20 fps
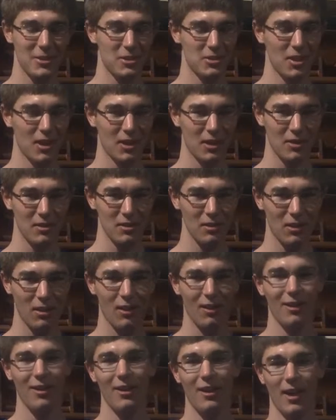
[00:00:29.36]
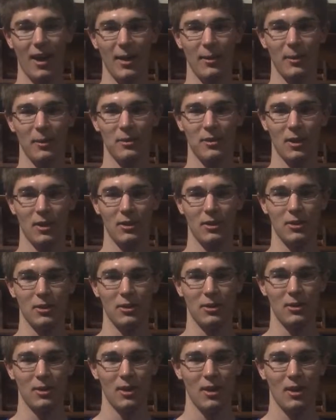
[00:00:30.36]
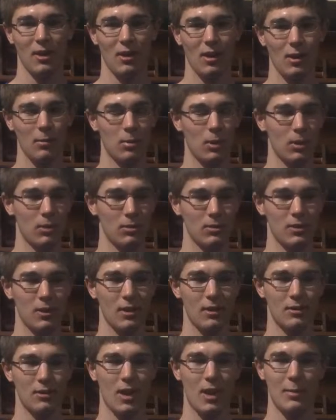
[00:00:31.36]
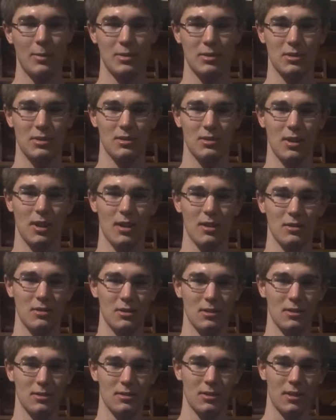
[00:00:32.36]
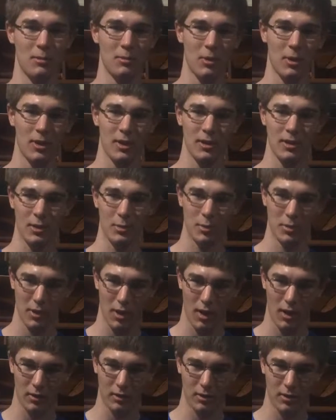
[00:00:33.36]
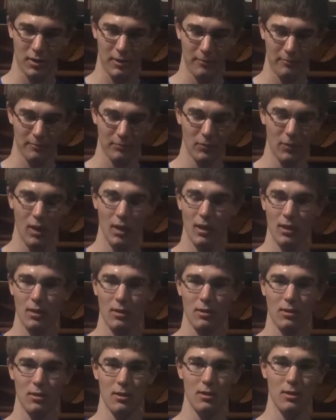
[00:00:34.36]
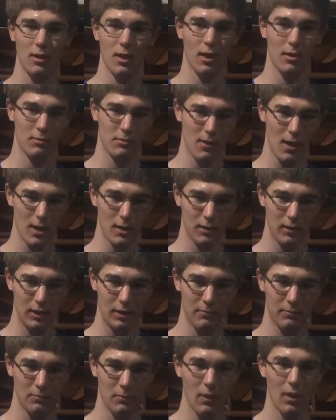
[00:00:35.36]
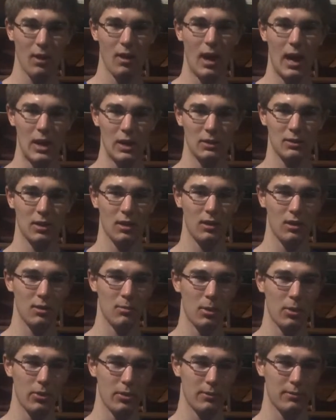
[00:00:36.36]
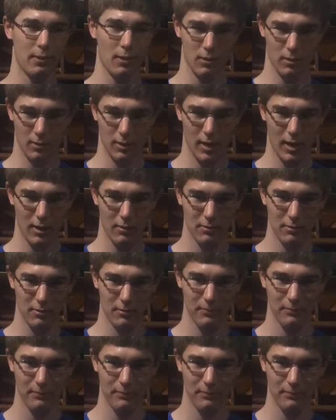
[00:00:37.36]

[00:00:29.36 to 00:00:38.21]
Second, I will tell you about Thomas Edison and what he did with concrete. Third, and finally, I will tell you about the phonograph.